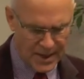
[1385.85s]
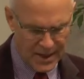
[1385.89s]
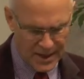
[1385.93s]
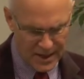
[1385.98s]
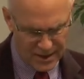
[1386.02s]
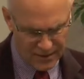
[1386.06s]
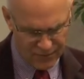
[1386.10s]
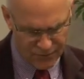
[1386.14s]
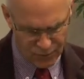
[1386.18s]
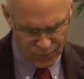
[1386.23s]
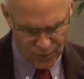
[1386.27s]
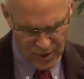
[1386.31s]

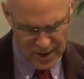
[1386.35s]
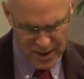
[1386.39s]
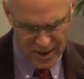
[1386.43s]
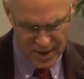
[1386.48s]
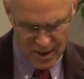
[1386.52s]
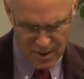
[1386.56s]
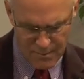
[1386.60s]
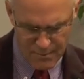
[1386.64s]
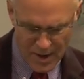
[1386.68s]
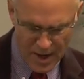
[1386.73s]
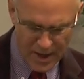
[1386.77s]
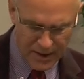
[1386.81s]
If
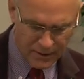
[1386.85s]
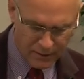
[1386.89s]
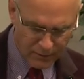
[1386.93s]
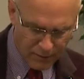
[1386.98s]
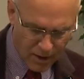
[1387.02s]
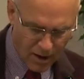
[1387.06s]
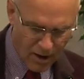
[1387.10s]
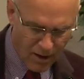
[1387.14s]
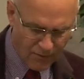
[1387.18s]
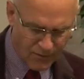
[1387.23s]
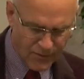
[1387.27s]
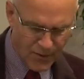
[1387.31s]
we make
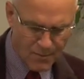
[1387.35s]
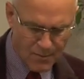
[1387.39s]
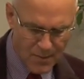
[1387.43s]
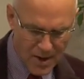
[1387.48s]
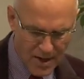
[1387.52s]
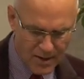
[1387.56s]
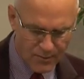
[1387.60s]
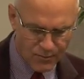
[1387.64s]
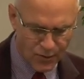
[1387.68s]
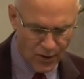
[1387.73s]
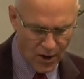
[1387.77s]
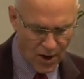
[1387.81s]
love the
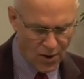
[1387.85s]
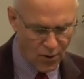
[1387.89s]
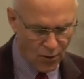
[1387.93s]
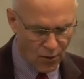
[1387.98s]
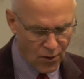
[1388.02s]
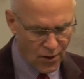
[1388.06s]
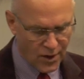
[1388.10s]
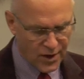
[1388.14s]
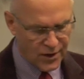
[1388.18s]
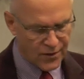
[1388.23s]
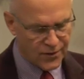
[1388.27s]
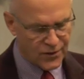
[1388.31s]
main
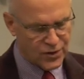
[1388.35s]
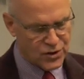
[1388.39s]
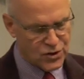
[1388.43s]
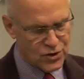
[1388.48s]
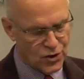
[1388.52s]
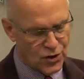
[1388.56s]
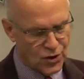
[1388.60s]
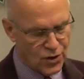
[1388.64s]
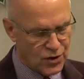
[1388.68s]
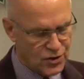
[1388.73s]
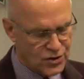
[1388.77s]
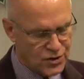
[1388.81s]
priority of the
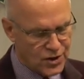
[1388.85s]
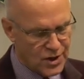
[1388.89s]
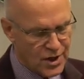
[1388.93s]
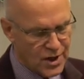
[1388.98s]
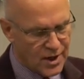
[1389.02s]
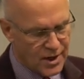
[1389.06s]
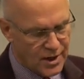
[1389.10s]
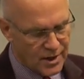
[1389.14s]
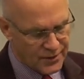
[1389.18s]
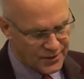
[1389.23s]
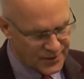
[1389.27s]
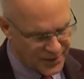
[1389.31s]
church,
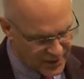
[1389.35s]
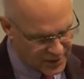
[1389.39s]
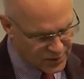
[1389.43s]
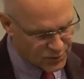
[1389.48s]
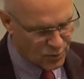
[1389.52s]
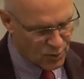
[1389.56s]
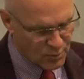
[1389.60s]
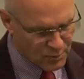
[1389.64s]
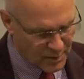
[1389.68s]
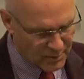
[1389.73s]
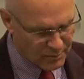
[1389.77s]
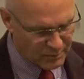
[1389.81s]
this
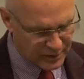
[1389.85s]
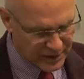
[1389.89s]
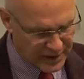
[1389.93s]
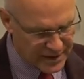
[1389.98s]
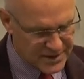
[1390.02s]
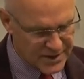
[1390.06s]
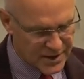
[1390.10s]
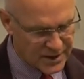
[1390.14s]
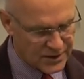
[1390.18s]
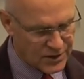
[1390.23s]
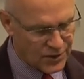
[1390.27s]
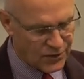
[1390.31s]
will be
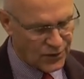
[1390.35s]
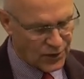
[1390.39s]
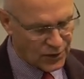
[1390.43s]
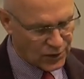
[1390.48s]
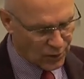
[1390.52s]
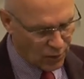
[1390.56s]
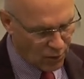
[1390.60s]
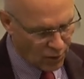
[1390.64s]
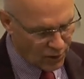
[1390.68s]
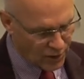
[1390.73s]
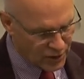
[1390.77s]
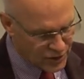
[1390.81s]
pleasing to the
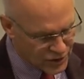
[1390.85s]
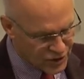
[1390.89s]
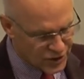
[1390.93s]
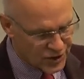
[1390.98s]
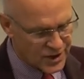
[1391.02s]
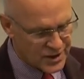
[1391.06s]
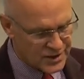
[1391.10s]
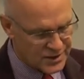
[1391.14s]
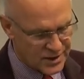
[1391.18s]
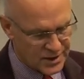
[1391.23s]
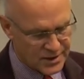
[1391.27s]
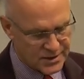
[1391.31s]
Lord
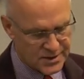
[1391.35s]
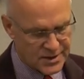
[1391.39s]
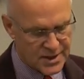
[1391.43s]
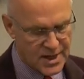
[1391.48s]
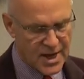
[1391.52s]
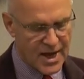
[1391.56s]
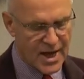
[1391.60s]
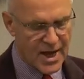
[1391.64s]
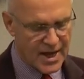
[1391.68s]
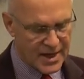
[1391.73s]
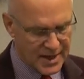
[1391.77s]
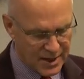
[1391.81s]
Jesus,
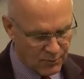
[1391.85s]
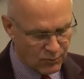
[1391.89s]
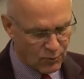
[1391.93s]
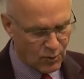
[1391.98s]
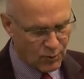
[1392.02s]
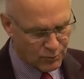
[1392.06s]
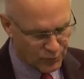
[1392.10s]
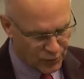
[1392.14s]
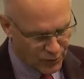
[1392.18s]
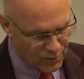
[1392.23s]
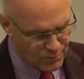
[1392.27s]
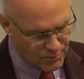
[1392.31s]
and it will
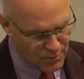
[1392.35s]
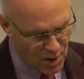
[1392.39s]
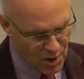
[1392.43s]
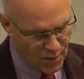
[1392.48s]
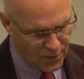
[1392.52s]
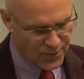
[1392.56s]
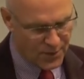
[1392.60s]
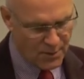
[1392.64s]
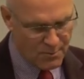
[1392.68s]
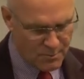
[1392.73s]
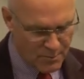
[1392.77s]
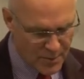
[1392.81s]

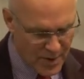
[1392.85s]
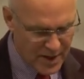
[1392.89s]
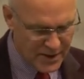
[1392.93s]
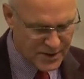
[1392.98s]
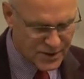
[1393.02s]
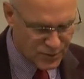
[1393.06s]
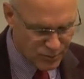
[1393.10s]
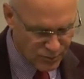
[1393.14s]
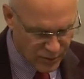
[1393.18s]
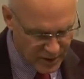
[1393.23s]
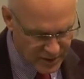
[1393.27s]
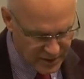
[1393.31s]
promote the
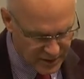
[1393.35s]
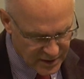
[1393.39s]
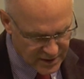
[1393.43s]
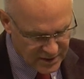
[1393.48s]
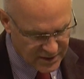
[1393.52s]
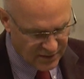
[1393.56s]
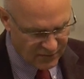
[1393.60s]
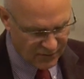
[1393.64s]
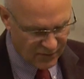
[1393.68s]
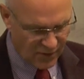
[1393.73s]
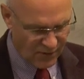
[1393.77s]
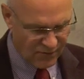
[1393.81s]
best witness
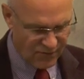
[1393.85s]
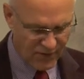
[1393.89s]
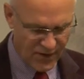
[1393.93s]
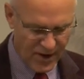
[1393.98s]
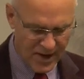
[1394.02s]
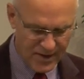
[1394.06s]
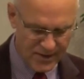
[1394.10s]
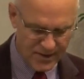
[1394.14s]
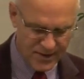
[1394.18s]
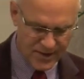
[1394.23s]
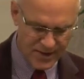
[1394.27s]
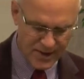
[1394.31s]
of our
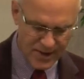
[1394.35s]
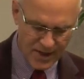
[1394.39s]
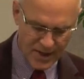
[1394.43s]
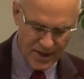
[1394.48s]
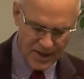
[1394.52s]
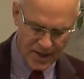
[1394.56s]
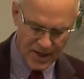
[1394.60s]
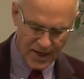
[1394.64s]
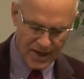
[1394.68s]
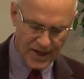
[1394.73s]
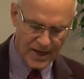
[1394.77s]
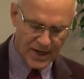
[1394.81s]
faith
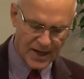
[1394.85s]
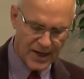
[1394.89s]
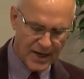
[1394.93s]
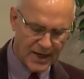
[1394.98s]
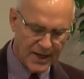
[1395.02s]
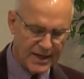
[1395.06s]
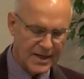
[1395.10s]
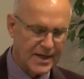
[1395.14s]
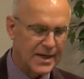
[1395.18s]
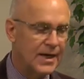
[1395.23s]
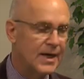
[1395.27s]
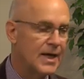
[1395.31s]

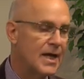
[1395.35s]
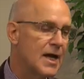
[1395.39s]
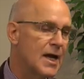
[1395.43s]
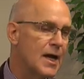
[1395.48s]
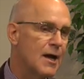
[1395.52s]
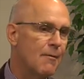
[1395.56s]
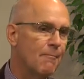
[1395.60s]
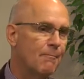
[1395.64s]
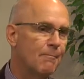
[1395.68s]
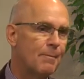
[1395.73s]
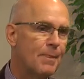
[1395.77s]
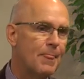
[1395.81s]
in
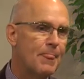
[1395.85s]
Him.